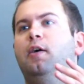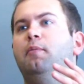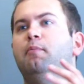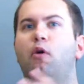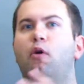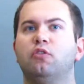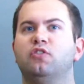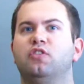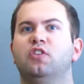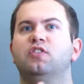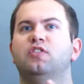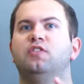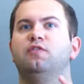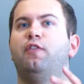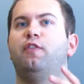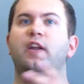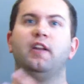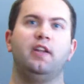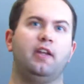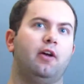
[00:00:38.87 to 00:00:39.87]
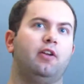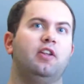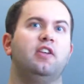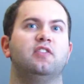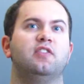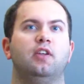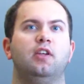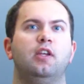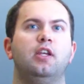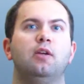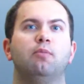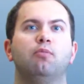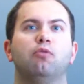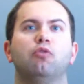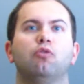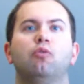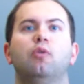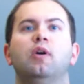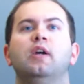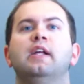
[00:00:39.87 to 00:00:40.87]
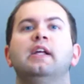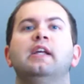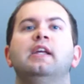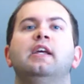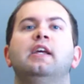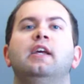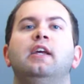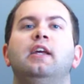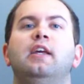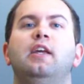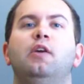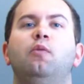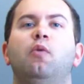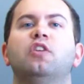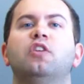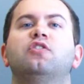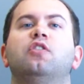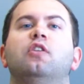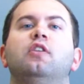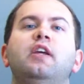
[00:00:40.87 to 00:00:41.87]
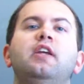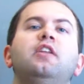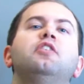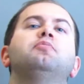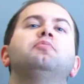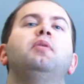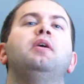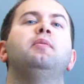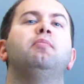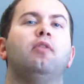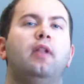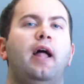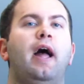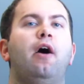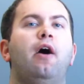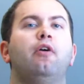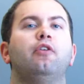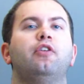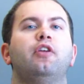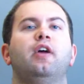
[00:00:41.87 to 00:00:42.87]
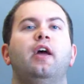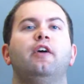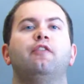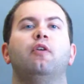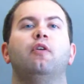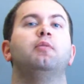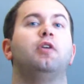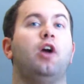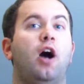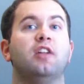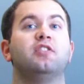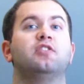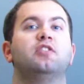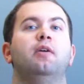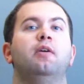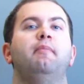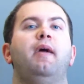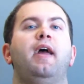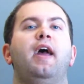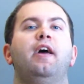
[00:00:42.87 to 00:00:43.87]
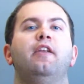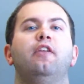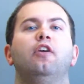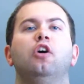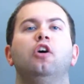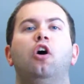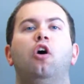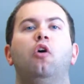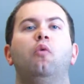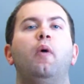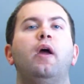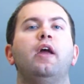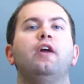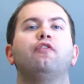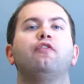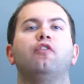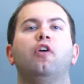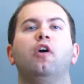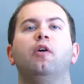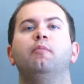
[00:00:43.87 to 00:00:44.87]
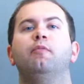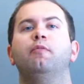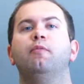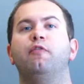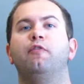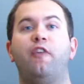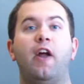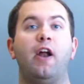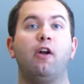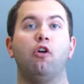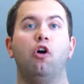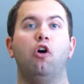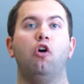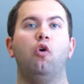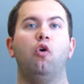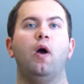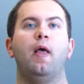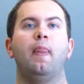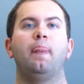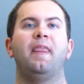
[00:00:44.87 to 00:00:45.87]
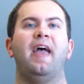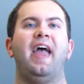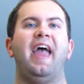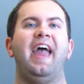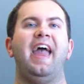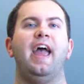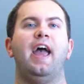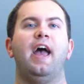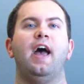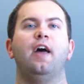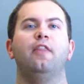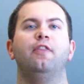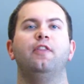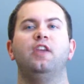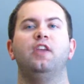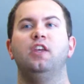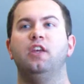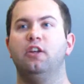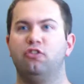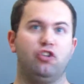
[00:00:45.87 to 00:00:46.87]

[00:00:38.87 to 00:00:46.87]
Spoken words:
Moses, finding out he's a Hebrew, he wants to lead his people out from God's command, away from Pharaoh and the